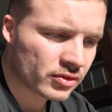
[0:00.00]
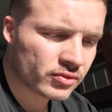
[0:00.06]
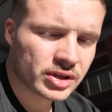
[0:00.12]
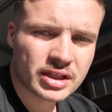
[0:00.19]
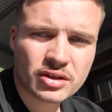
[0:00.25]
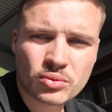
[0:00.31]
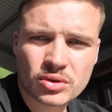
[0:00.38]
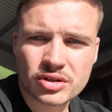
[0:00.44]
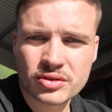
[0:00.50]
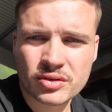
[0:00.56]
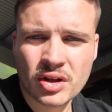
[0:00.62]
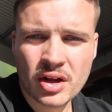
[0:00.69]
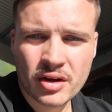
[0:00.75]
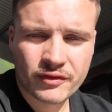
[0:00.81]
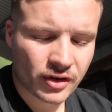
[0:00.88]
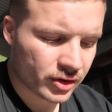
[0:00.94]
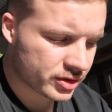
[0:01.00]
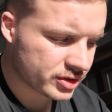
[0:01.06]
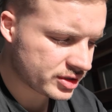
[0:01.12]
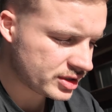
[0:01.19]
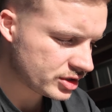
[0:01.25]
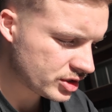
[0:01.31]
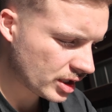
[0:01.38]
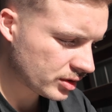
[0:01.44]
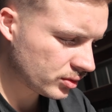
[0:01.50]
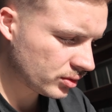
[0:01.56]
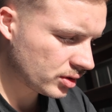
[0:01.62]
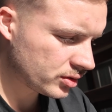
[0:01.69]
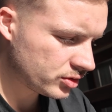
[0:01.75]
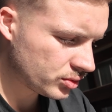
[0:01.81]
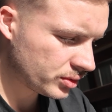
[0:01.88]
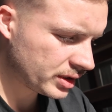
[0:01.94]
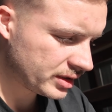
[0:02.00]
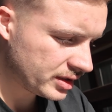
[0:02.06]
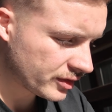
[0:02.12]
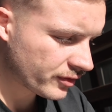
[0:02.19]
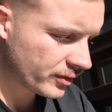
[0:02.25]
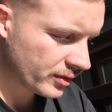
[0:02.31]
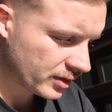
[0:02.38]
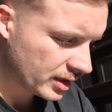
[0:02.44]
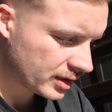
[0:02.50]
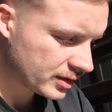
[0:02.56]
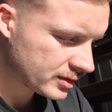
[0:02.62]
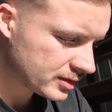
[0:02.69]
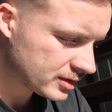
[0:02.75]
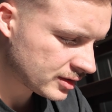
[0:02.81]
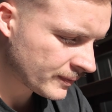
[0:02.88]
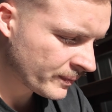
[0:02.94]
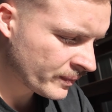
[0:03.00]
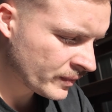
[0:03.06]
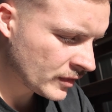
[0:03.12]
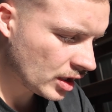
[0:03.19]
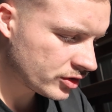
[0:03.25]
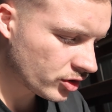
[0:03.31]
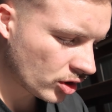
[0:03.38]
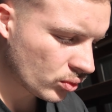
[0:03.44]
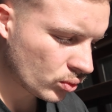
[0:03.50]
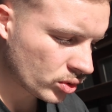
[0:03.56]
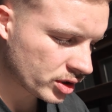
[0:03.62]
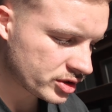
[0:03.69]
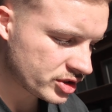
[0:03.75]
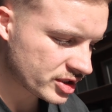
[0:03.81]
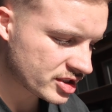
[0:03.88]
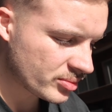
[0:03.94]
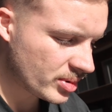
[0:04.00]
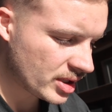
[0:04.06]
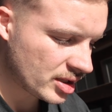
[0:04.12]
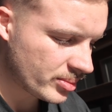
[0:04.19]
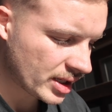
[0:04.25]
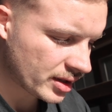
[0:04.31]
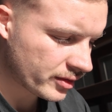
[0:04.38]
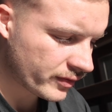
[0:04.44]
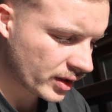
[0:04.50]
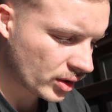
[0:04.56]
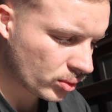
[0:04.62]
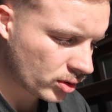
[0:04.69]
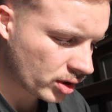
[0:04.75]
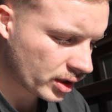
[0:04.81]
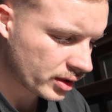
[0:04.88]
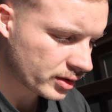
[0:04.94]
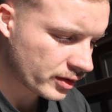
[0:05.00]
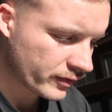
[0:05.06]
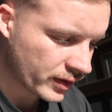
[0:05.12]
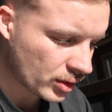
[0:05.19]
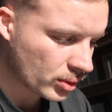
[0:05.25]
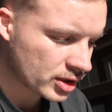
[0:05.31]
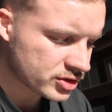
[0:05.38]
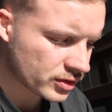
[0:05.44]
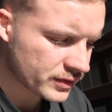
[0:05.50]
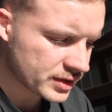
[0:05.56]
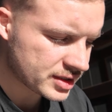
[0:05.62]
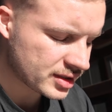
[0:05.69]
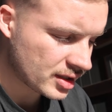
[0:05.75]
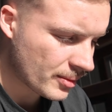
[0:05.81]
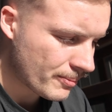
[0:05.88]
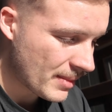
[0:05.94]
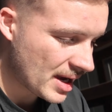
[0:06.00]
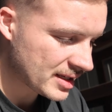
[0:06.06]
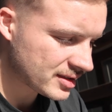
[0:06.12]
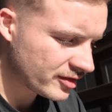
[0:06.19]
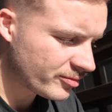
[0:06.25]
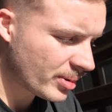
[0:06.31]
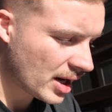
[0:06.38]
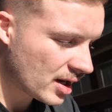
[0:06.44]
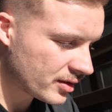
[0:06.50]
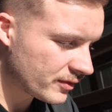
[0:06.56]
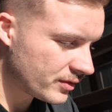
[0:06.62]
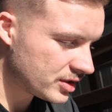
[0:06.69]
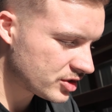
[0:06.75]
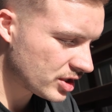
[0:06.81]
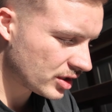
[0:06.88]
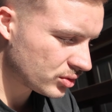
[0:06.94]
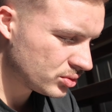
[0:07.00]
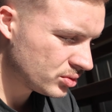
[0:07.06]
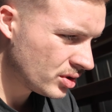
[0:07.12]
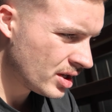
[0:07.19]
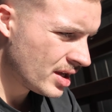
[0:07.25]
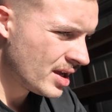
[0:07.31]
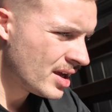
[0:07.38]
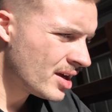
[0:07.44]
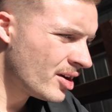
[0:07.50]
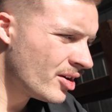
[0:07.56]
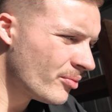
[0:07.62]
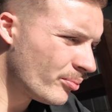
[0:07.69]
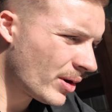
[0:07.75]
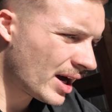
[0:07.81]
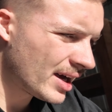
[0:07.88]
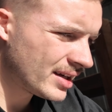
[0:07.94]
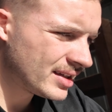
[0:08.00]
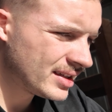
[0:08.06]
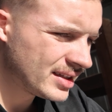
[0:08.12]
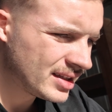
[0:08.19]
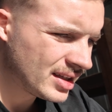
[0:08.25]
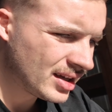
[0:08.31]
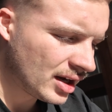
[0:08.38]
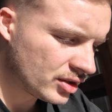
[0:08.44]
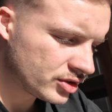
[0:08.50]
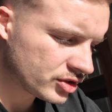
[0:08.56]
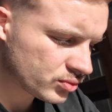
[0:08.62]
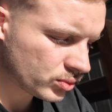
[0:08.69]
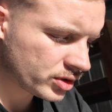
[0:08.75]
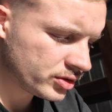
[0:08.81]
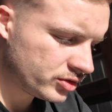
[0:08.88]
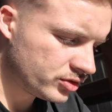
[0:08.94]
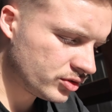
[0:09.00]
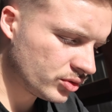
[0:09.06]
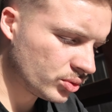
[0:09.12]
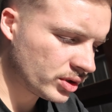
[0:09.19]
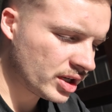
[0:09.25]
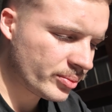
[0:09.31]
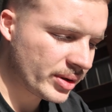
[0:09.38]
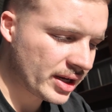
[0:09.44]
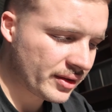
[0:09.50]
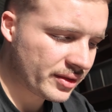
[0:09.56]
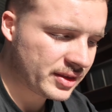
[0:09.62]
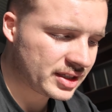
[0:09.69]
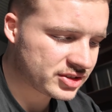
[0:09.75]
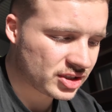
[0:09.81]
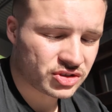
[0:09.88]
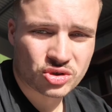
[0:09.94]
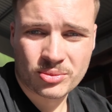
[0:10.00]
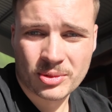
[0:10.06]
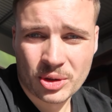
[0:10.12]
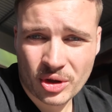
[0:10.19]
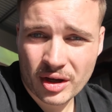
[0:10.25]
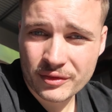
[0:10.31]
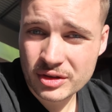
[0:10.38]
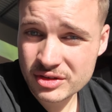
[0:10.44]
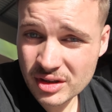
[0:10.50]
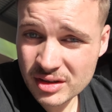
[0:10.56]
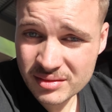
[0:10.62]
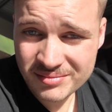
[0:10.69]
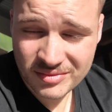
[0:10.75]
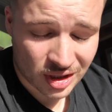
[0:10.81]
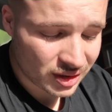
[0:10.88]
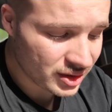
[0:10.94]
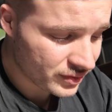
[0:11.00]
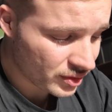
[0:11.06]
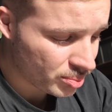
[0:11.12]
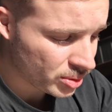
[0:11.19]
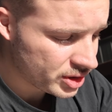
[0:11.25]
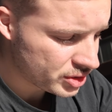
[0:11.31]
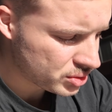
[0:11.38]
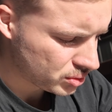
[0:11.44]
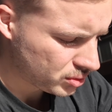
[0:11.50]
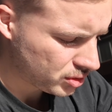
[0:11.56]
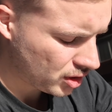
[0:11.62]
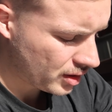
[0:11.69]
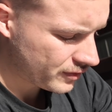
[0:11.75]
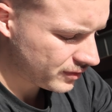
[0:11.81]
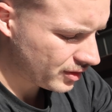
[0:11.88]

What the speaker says: I really want to focus this channel on doing different things. I don't want it just to be about the VY. The VY is obviously a massive part of this channel, but I just want to do it about the things I do in my life, because I live a pretty cool life.